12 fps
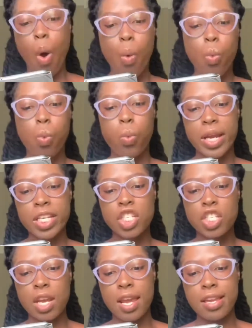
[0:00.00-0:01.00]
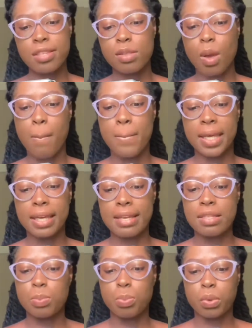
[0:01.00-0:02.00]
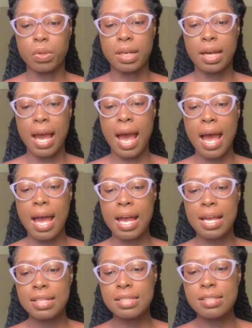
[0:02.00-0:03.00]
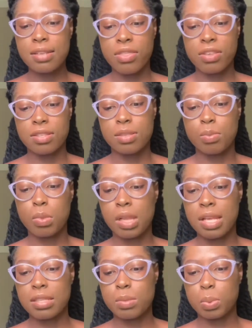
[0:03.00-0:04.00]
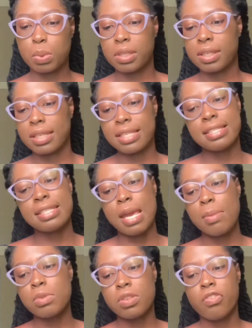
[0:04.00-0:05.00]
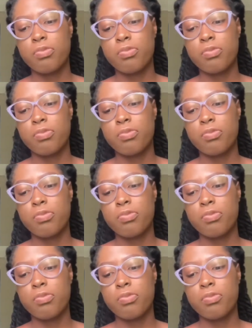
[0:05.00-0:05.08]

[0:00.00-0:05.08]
Which is your biggest book and the smallest book in terms of book